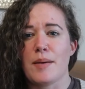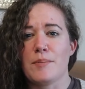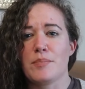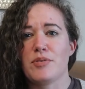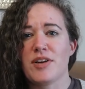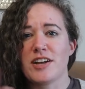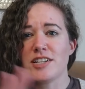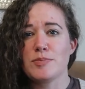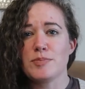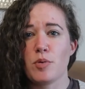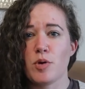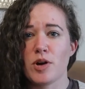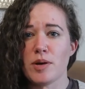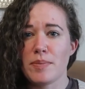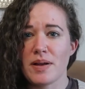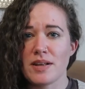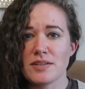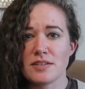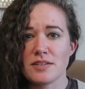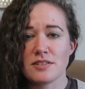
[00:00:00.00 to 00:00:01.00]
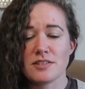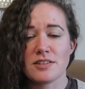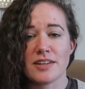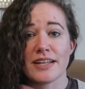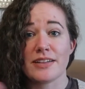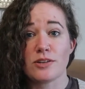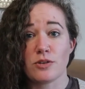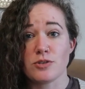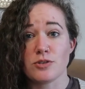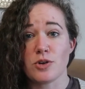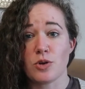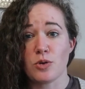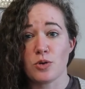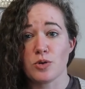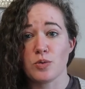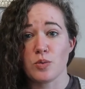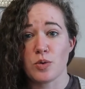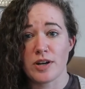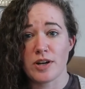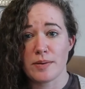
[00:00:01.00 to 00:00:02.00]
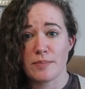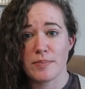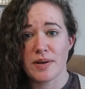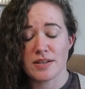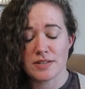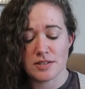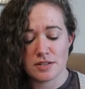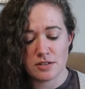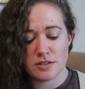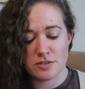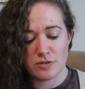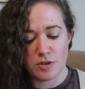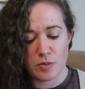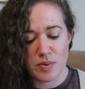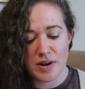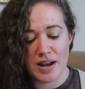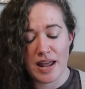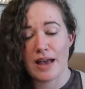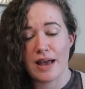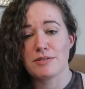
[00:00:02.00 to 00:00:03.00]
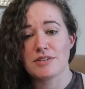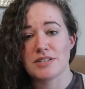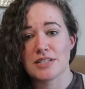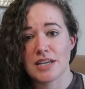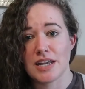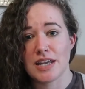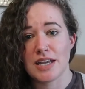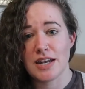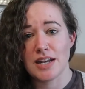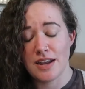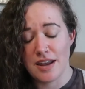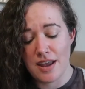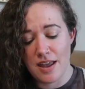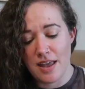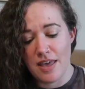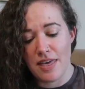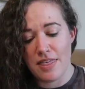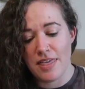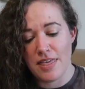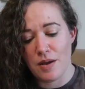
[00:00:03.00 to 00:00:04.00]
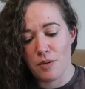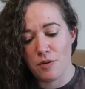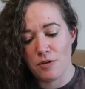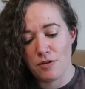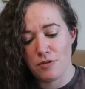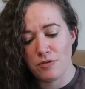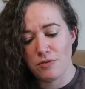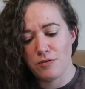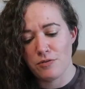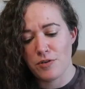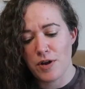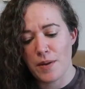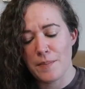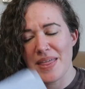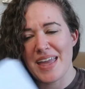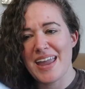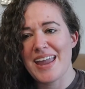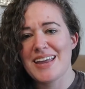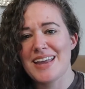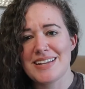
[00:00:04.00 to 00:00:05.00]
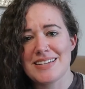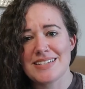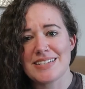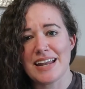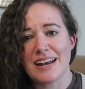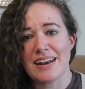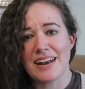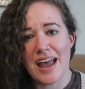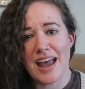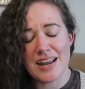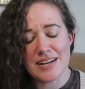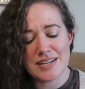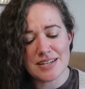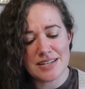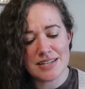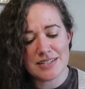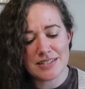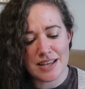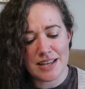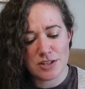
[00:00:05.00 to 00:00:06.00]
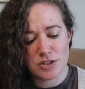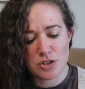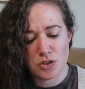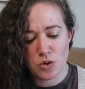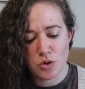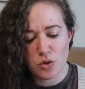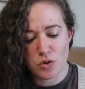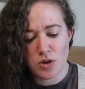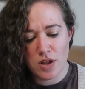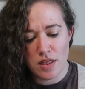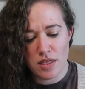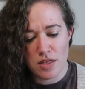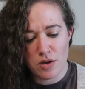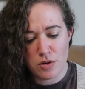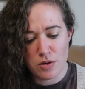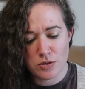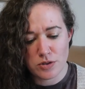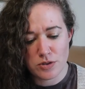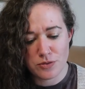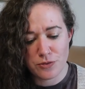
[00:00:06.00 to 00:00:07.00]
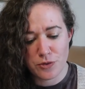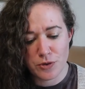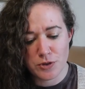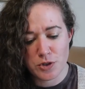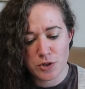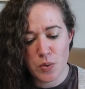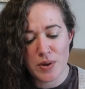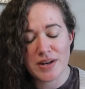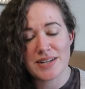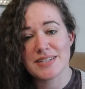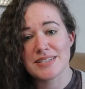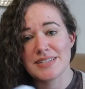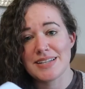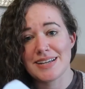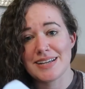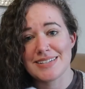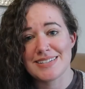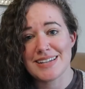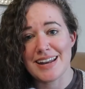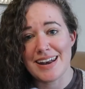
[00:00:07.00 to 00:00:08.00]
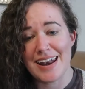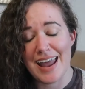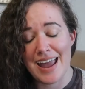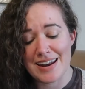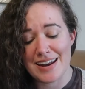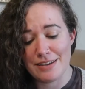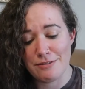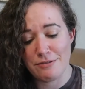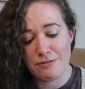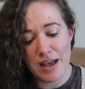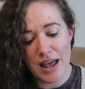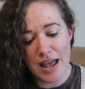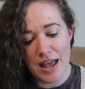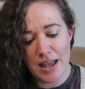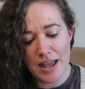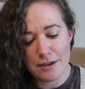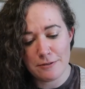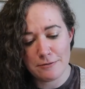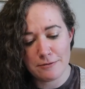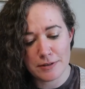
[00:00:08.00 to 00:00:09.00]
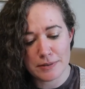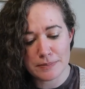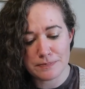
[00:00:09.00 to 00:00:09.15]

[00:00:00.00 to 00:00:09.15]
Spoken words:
press board puzzles, like those old wooden puzzles from when I was a kid. And they were from the 80s and 90s. I sold those for $26.95.